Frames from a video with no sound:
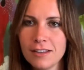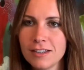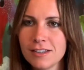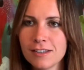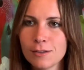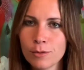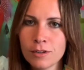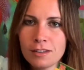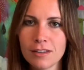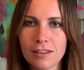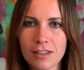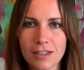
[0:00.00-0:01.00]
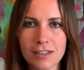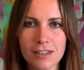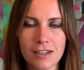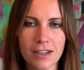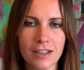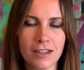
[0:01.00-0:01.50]
This is one of the things that
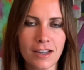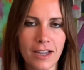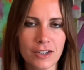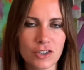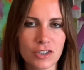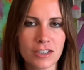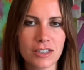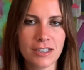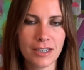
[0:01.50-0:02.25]
I actually